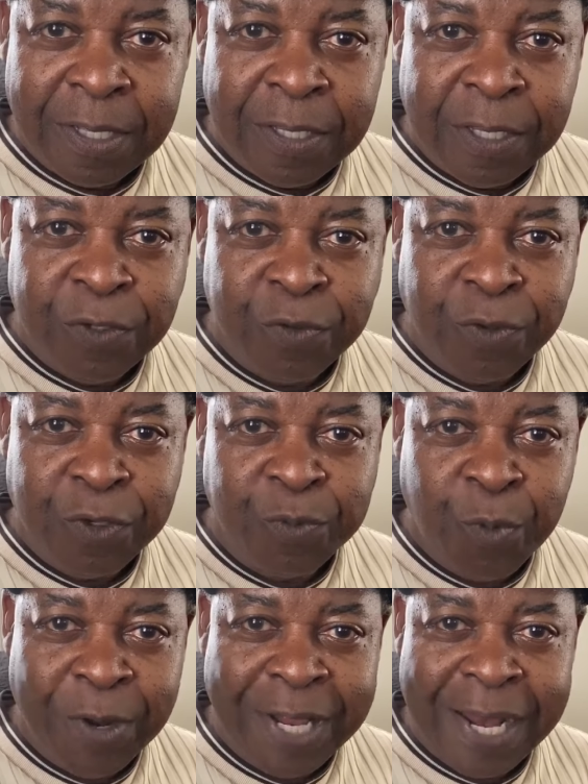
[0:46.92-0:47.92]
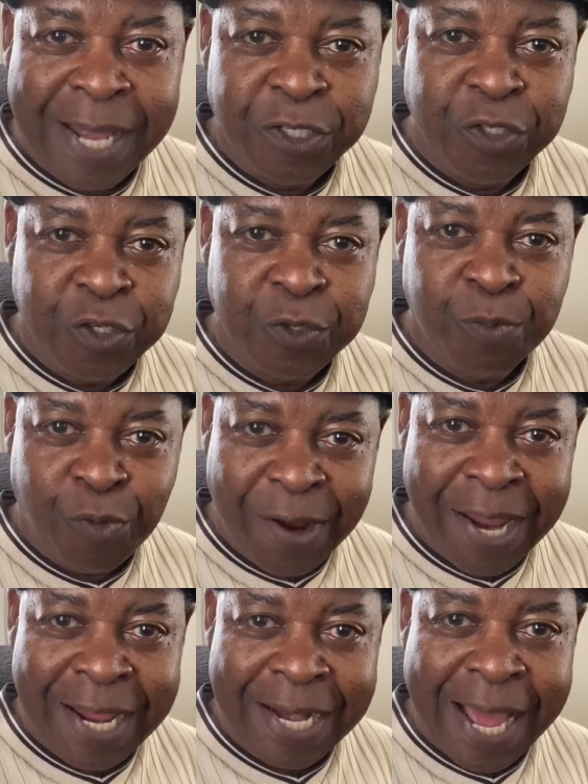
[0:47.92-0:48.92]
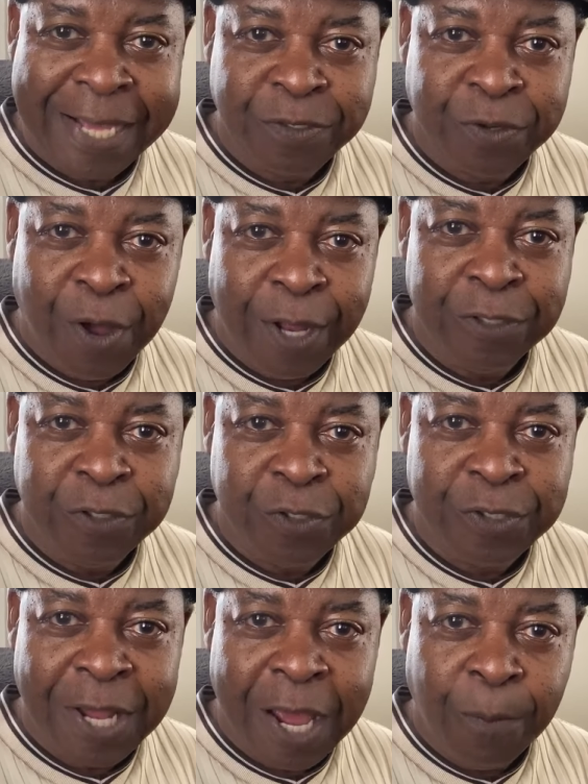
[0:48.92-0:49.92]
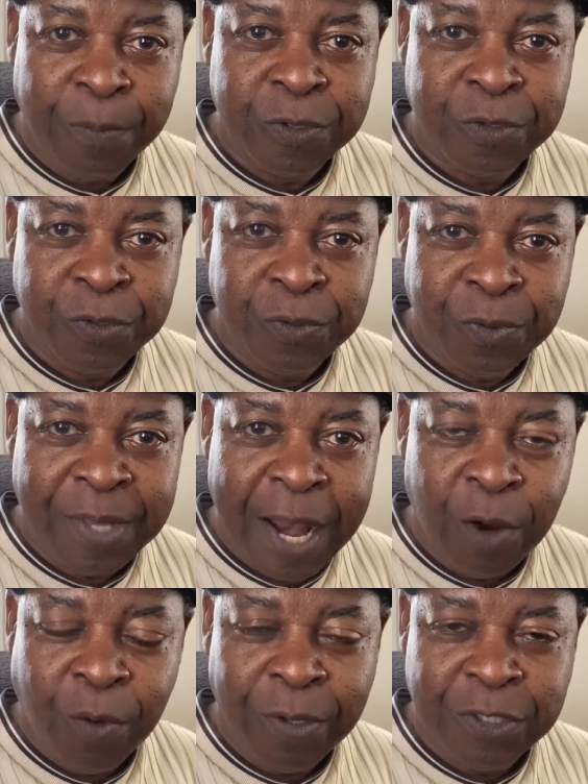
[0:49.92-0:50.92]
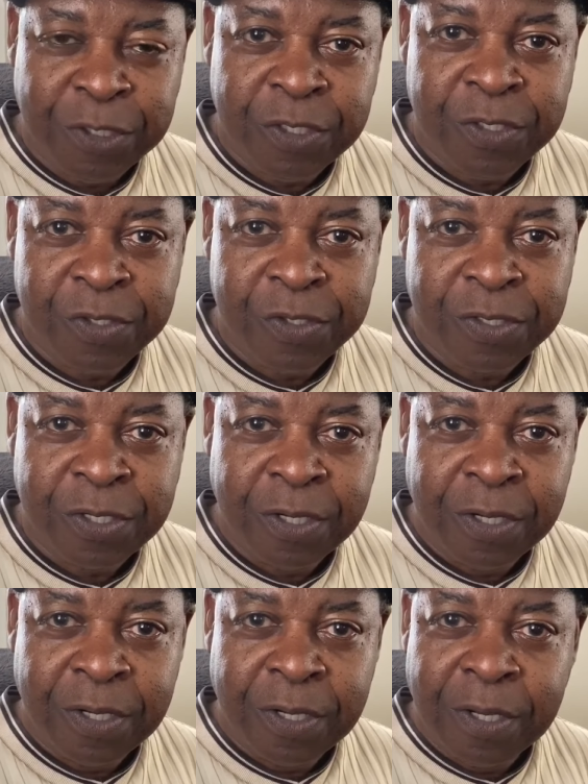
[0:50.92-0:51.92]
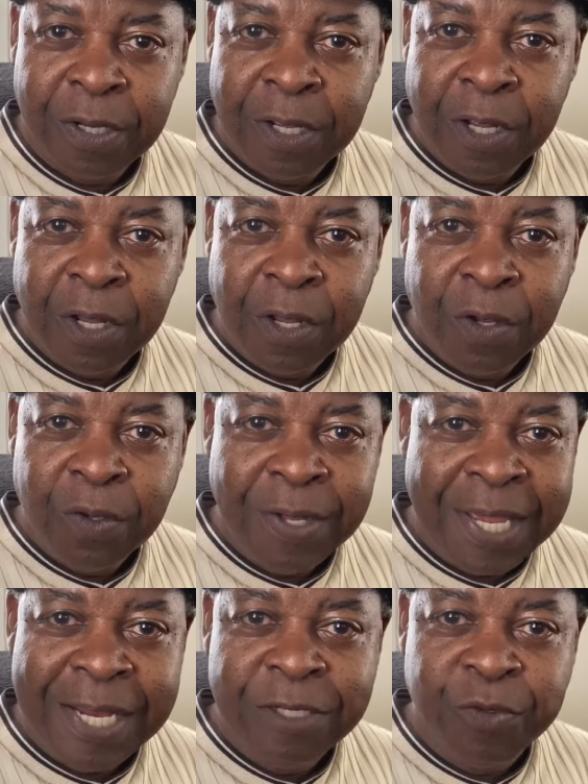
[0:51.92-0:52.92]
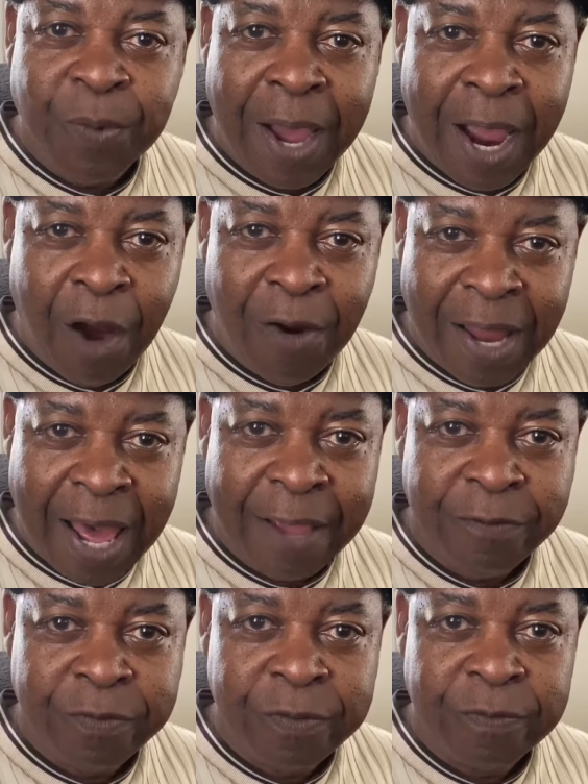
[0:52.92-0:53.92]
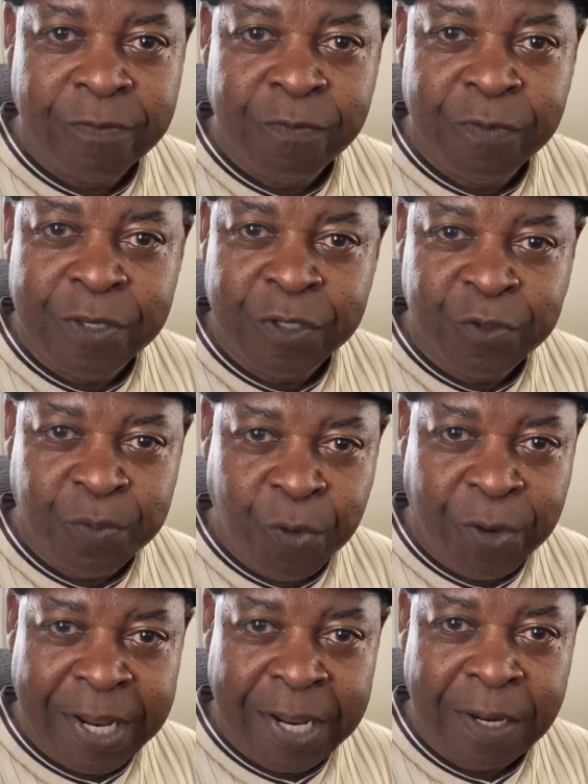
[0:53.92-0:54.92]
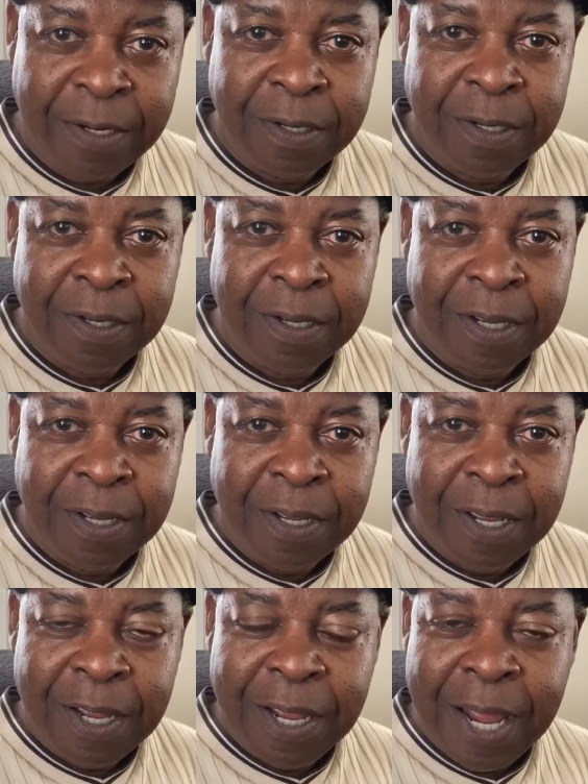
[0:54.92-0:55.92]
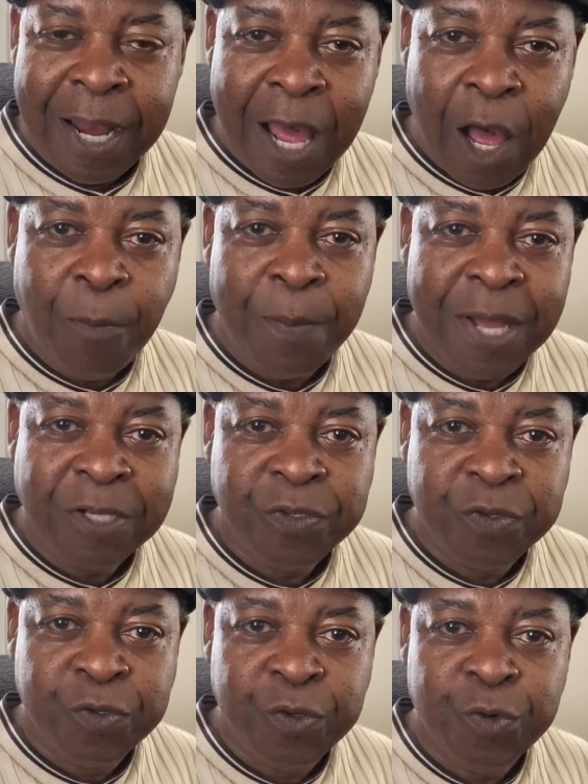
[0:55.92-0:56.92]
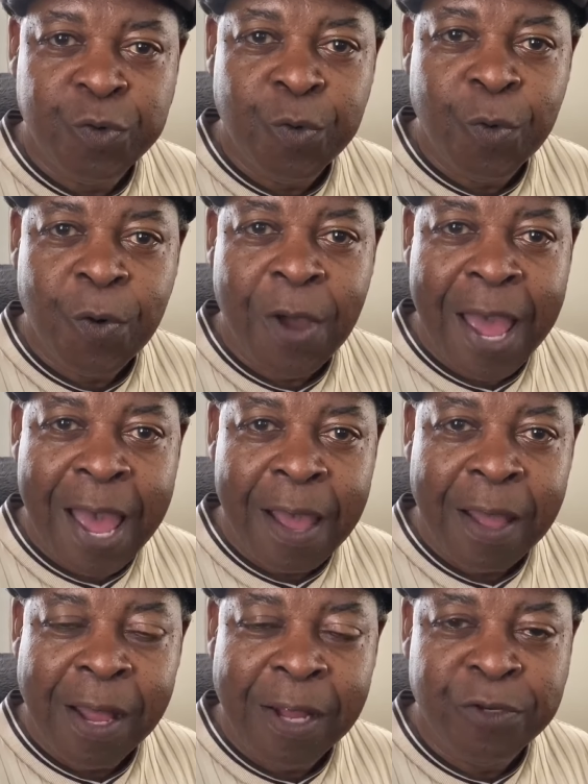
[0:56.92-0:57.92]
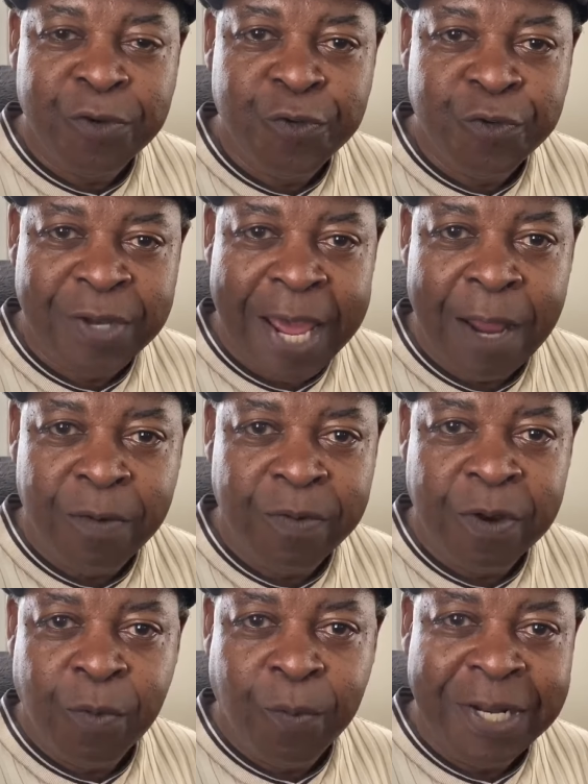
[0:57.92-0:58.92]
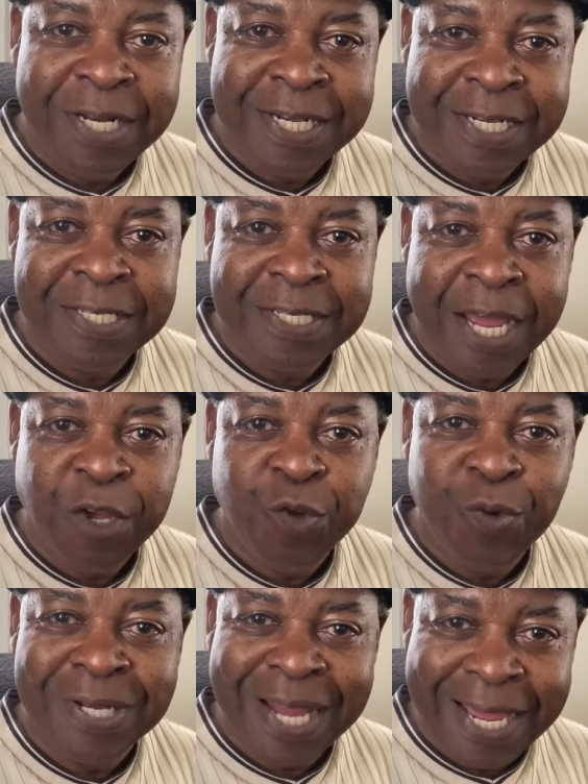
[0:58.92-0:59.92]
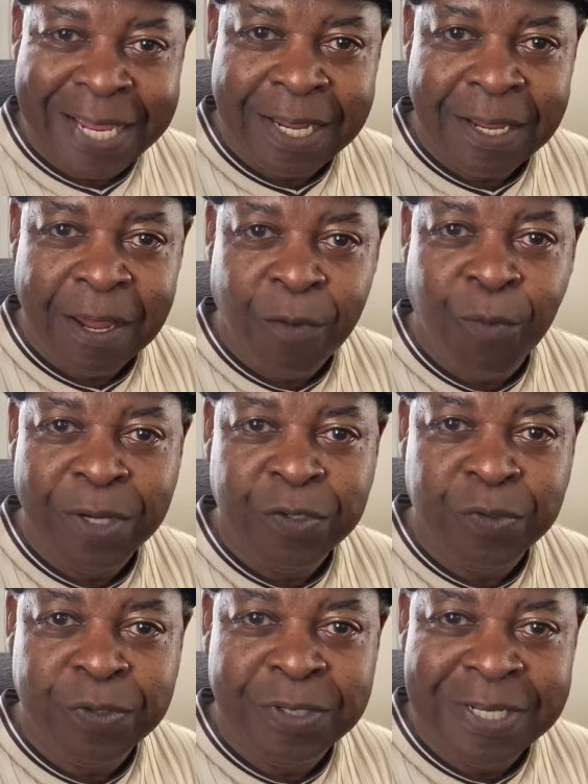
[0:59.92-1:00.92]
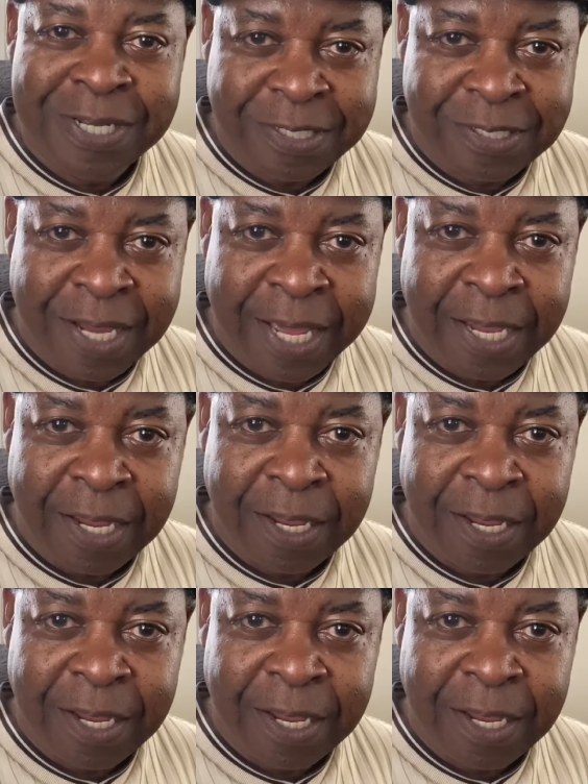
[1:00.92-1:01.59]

And so this morning, let's just pray and ask God just to help us to do that. Lord Jesus, look into our lives this morning and help us to understand what it is that you like and what you dislike.